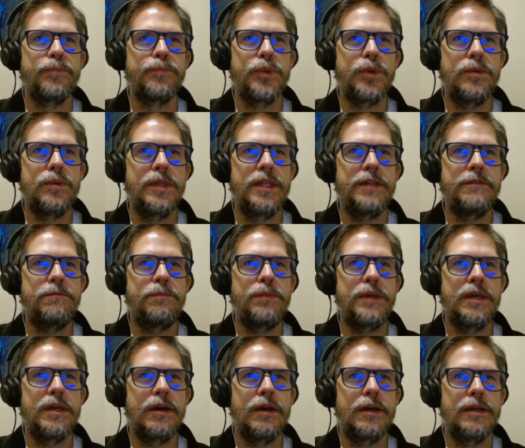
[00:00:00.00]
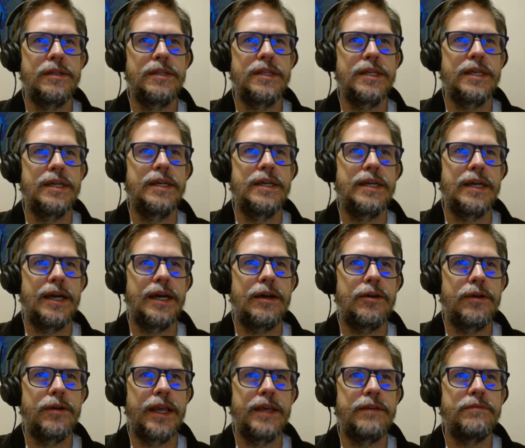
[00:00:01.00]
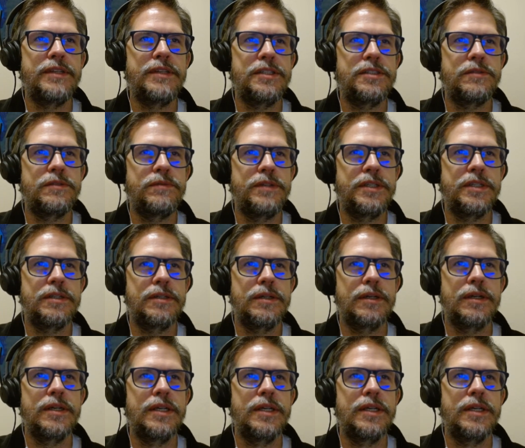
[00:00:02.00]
who live beyond our heavy sphere.